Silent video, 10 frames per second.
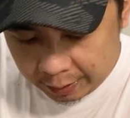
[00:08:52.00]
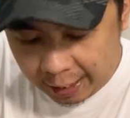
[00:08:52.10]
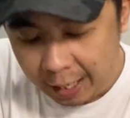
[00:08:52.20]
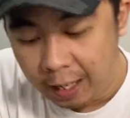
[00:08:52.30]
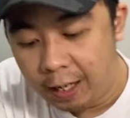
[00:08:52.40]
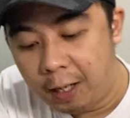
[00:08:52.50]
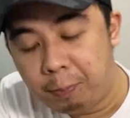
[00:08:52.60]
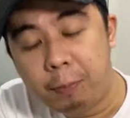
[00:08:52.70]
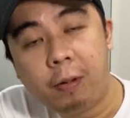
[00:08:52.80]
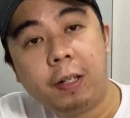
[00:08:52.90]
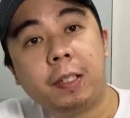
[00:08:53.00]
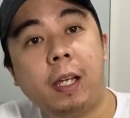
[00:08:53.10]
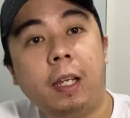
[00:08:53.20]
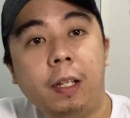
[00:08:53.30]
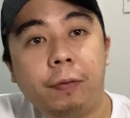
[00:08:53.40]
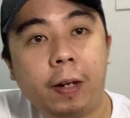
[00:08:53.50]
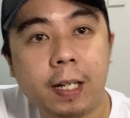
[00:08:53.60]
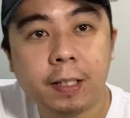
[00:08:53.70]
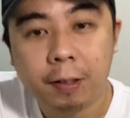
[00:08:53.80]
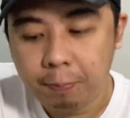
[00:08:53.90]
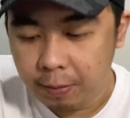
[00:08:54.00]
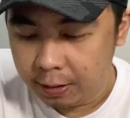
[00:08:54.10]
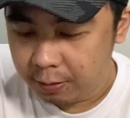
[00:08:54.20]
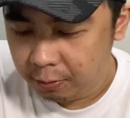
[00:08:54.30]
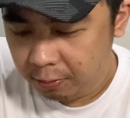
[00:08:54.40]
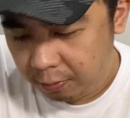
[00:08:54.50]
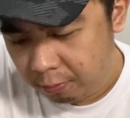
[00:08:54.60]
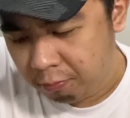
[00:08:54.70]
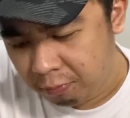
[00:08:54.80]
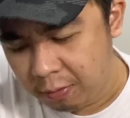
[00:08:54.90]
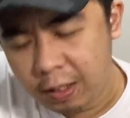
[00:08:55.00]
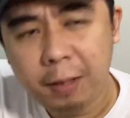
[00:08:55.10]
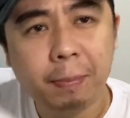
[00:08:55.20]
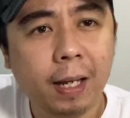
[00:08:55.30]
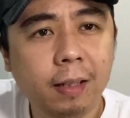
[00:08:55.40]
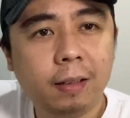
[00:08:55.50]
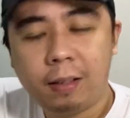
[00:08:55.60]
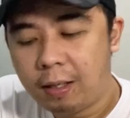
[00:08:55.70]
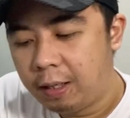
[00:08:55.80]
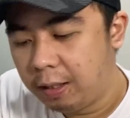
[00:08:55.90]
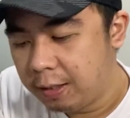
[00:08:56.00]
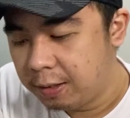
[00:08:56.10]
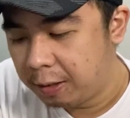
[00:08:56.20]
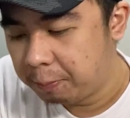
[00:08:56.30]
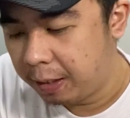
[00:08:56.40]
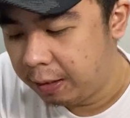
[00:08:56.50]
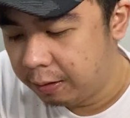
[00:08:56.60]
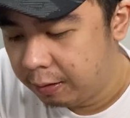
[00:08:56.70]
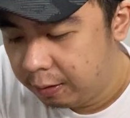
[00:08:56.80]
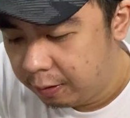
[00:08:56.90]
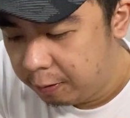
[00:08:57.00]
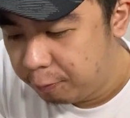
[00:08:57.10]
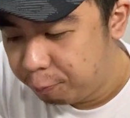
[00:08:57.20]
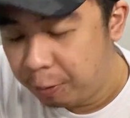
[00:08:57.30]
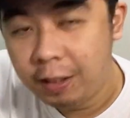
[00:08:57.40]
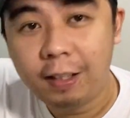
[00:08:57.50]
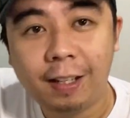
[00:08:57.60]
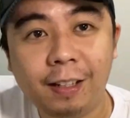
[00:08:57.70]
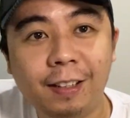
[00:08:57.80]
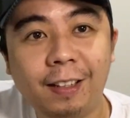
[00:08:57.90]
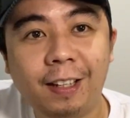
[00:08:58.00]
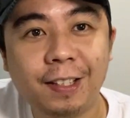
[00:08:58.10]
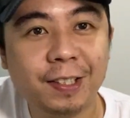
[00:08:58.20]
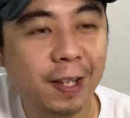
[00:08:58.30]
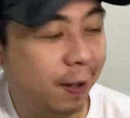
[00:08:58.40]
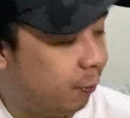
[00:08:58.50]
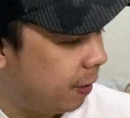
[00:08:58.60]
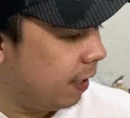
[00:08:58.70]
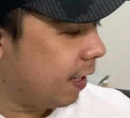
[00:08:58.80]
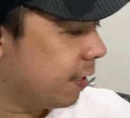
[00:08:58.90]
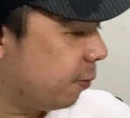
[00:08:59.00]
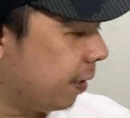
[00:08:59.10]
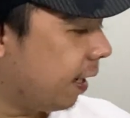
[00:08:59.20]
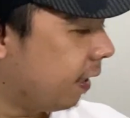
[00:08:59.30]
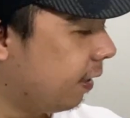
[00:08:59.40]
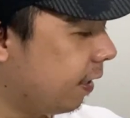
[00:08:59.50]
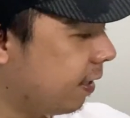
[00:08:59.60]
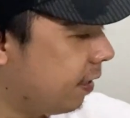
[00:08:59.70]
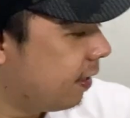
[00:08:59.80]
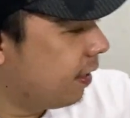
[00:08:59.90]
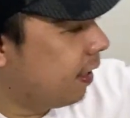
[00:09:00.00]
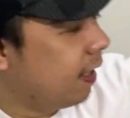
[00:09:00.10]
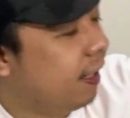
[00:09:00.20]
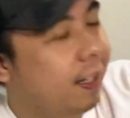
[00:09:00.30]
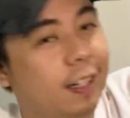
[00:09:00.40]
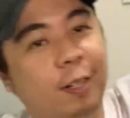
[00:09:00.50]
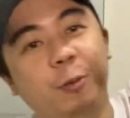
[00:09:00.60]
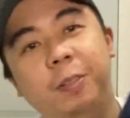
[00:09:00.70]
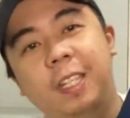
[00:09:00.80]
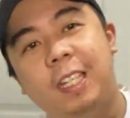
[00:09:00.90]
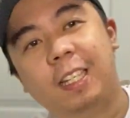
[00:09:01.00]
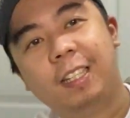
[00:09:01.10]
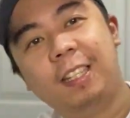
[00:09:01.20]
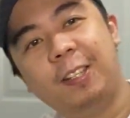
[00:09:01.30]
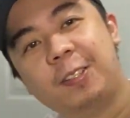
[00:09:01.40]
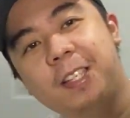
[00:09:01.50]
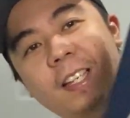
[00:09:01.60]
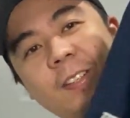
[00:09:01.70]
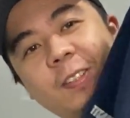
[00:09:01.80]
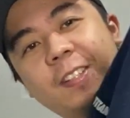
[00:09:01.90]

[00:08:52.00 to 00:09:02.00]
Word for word: Uh, people are selling it for S R P, so not bad. I guess not bad. Pwede na. It's still a win kasi we got this uh, hoodie dito sa ano